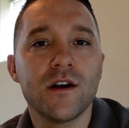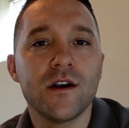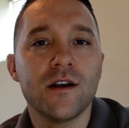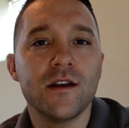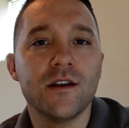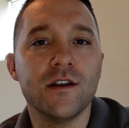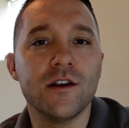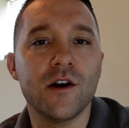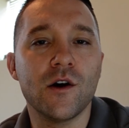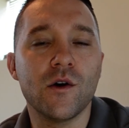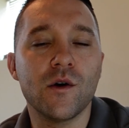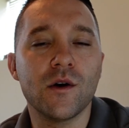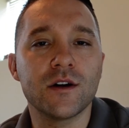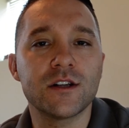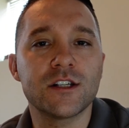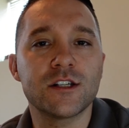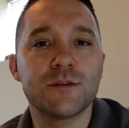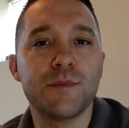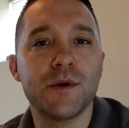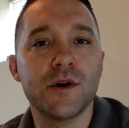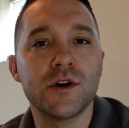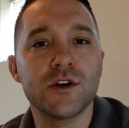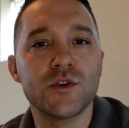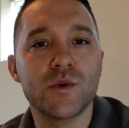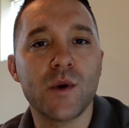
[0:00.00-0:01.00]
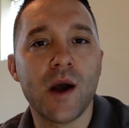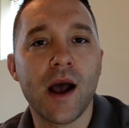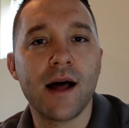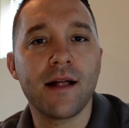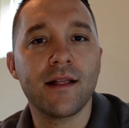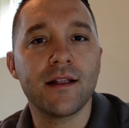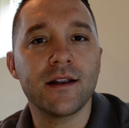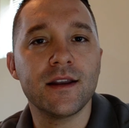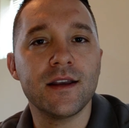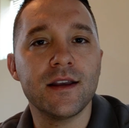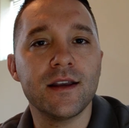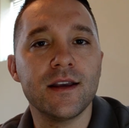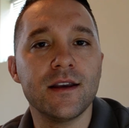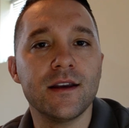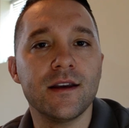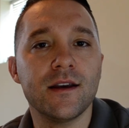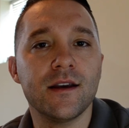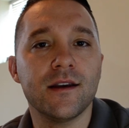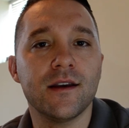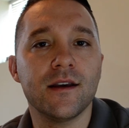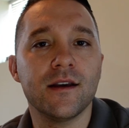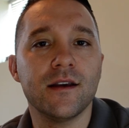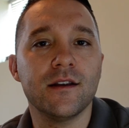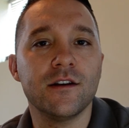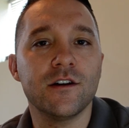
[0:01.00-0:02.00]
a
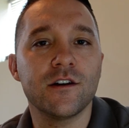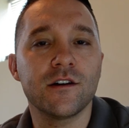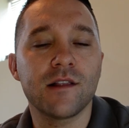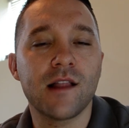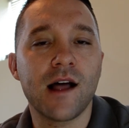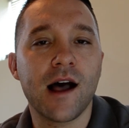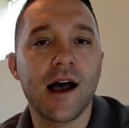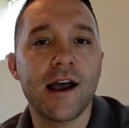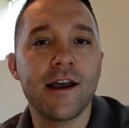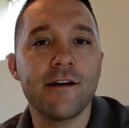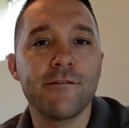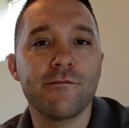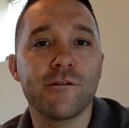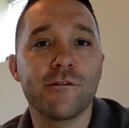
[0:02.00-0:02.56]
spirituality in your life,